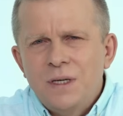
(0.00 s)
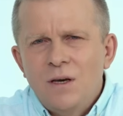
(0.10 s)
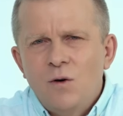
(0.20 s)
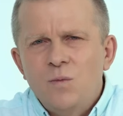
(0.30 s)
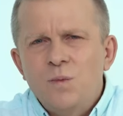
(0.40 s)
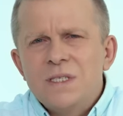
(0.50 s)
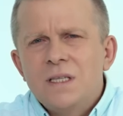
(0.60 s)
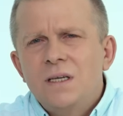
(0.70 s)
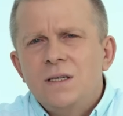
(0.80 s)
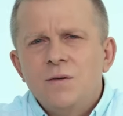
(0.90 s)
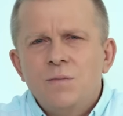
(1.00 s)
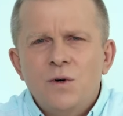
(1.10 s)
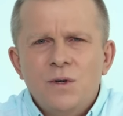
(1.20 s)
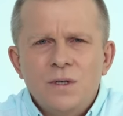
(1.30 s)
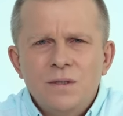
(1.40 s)
He is the messenger
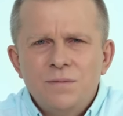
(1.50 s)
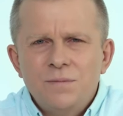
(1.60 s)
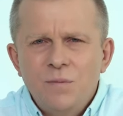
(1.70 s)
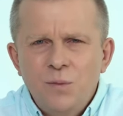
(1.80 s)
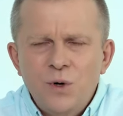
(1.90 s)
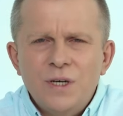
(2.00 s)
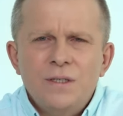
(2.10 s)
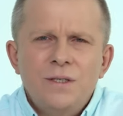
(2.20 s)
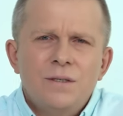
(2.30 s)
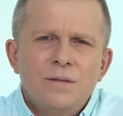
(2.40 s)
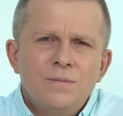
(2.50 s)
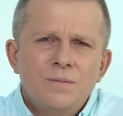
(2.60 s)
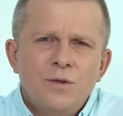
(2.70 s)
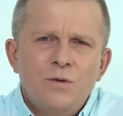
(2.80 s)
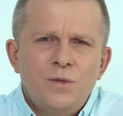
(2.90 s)
of God. God is one.
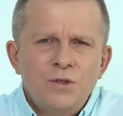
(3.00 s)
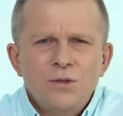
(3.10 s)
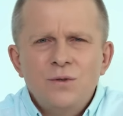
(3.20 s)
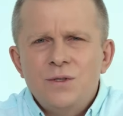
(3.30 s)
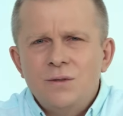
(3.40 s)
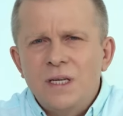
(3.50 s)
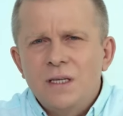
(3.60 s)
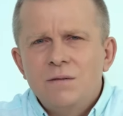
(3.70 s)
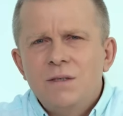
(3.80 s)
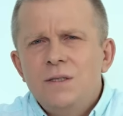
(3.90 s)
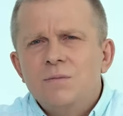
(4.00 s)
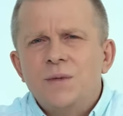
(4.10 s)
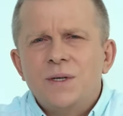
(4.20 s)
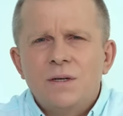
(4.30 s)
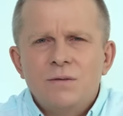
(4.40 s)
The prophet came here
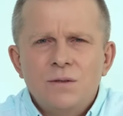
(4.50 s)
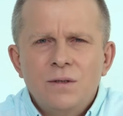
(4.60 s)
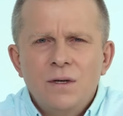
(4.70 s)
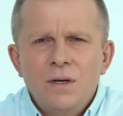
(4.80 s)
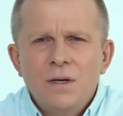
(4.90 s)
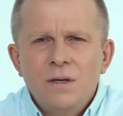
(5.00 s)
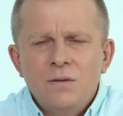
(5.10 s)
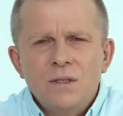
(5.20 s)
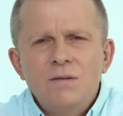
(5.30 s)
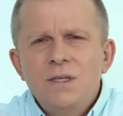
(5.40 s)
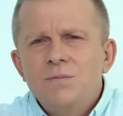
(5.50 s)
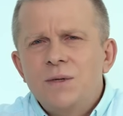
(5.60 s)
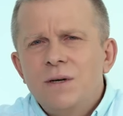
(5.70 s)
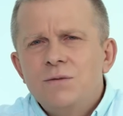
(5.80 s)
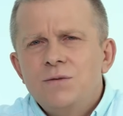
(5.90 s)
and was telling the truth. He
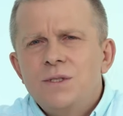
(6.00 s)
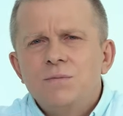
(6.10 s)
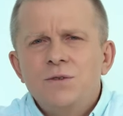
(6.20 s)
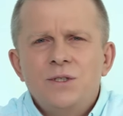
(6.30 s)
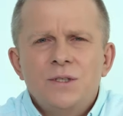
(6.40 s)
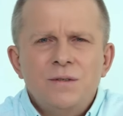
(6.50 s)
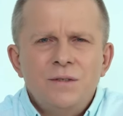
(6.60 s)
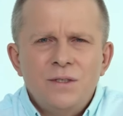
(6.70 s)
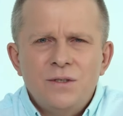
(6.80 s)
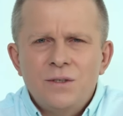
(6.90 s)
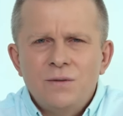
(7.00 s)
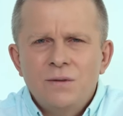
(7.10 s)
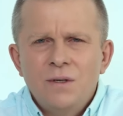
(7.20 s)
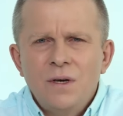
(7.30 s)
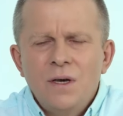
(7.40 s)
was telling the truth to all
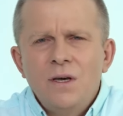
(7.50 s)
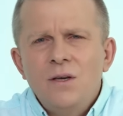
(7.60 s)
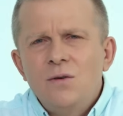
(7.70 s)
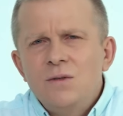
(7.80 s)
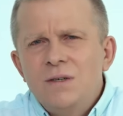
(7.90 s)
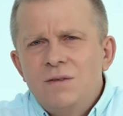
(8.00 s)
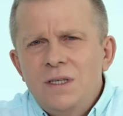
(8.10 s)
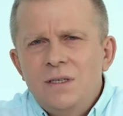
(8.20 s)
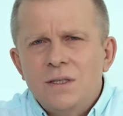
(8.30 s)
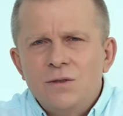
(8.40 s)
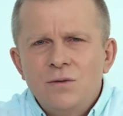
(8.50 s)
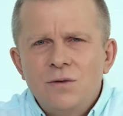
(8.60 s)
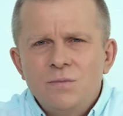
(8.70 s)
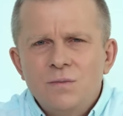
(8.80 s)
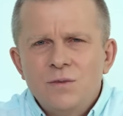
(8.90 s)
humankind, and he
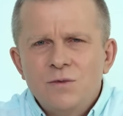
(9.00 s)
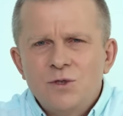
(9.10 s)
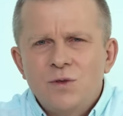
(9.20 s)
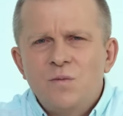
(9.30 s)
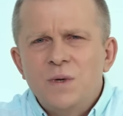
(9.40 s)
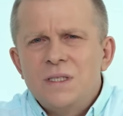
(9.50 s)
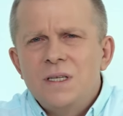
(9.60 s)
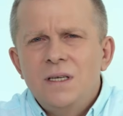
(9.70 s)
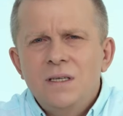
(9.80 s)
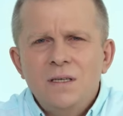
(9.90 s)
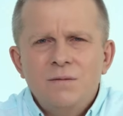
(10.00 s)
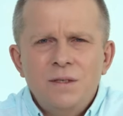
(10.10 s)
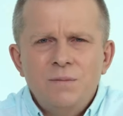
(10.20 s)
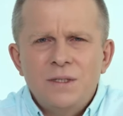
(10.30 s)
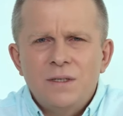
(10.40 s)
said that in the end
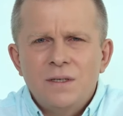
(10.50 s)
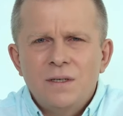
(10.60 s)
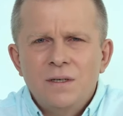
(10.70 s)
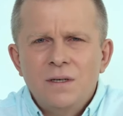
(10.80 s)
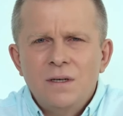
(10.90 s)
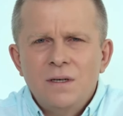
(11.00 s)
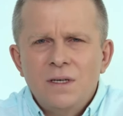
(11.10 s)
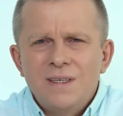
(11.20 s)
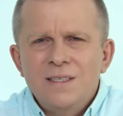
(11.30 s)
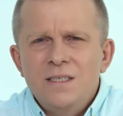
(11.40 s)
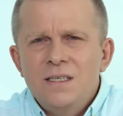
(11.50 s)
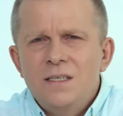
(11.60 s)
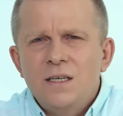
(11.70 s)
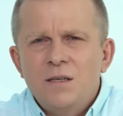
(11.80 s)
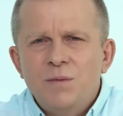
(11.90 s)
times,
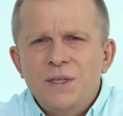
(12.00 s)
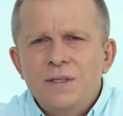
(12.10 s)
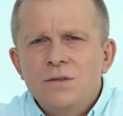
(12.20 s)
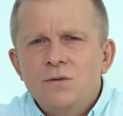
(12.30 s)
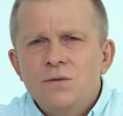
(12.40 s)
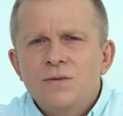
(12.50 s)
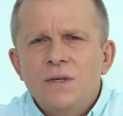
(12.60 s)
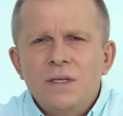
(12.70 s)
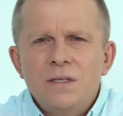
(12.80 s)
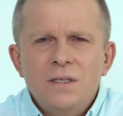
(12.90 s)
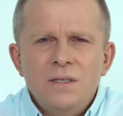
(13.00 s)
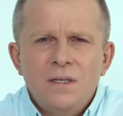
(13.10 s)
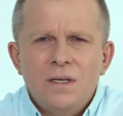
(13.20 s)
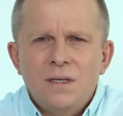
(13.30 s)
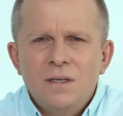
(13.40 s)
parents will betray their
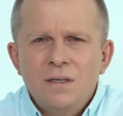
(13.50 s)
children.